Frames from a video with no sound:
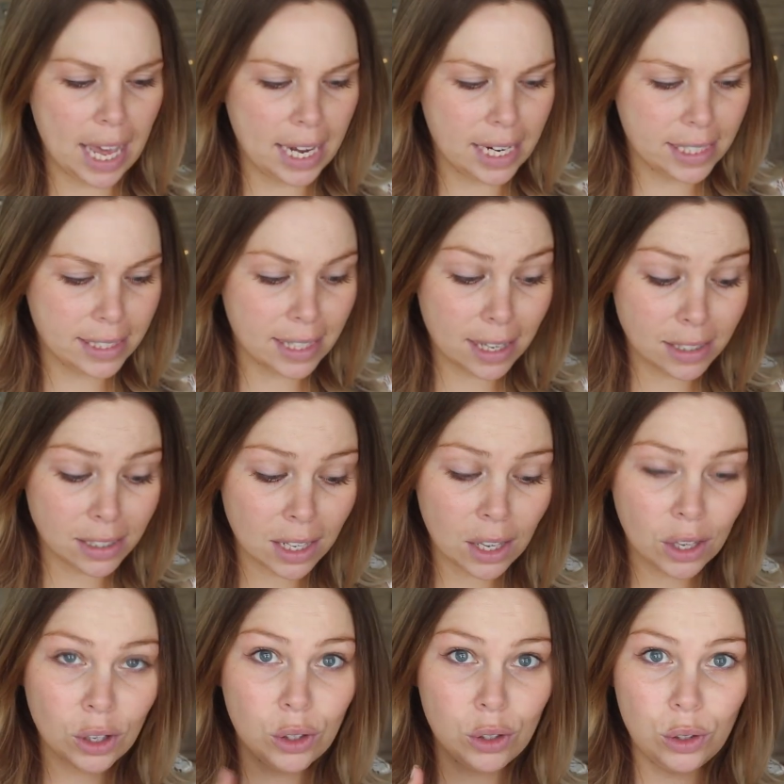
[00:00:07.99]
and it says
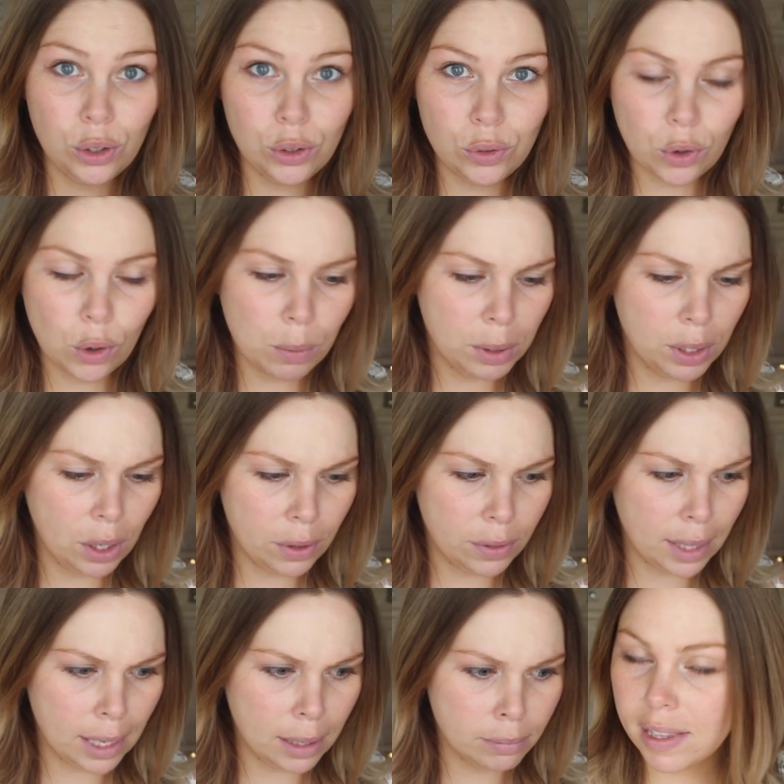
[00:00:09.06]
new formula on
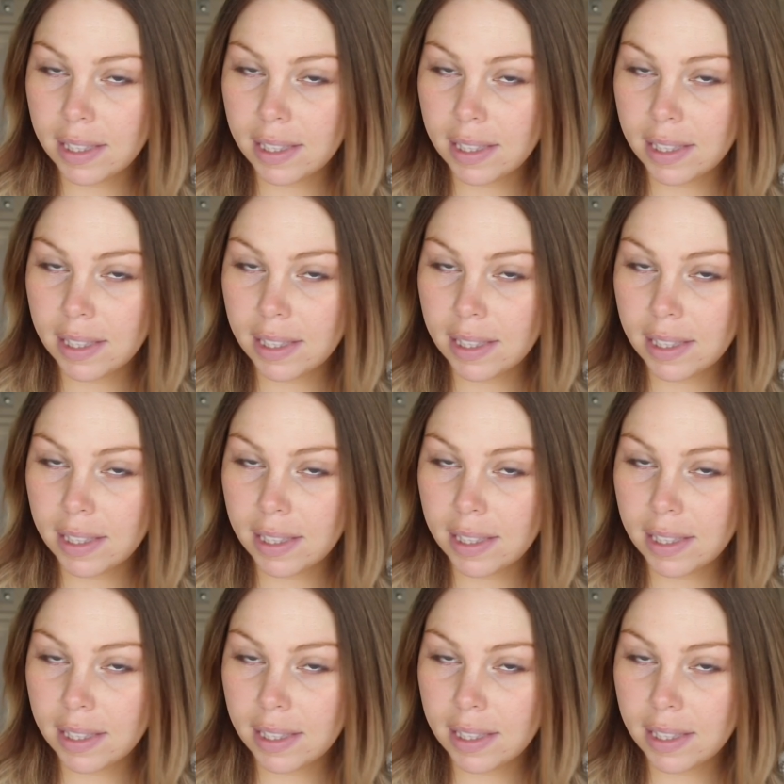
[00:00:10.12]
there.